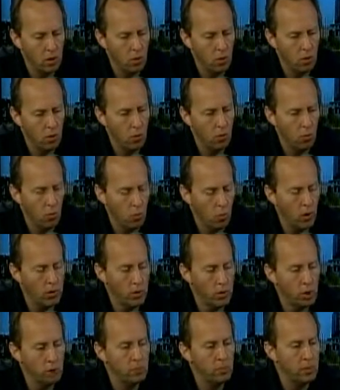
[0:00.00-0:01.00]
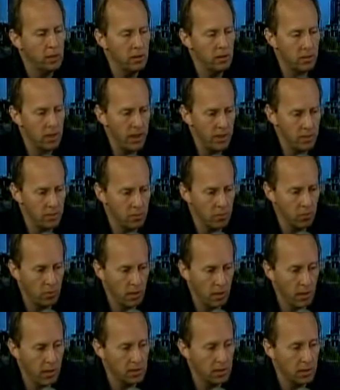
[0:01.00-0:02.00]
what should be the maximum
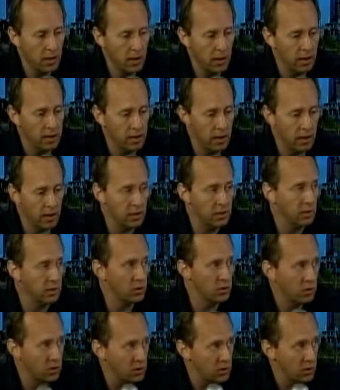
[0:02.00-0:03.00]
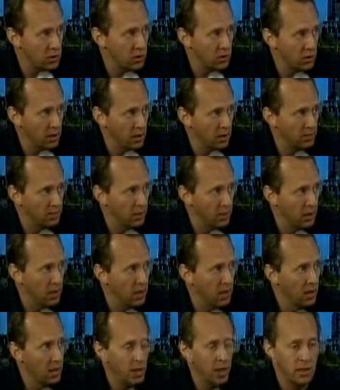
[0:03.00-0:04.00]
class size? And I said, there's no such thing.
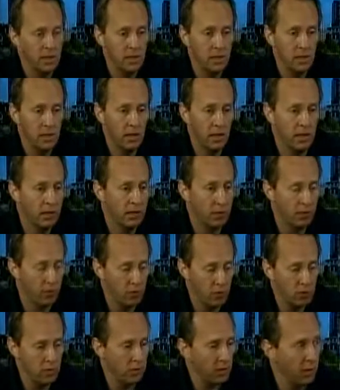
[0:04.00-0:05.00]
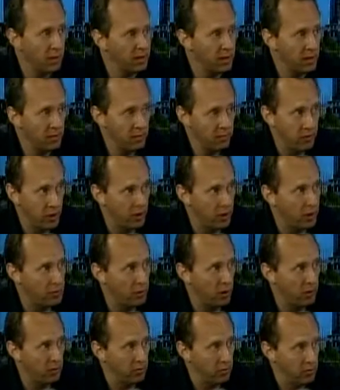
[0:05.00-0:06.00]
I said, first of all, I think it varies
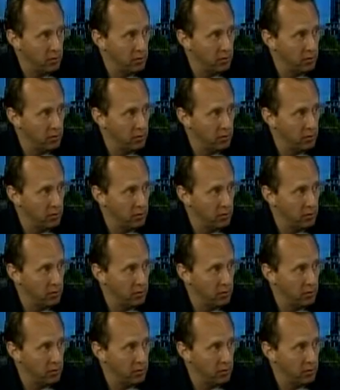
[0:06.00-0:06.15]
by grade.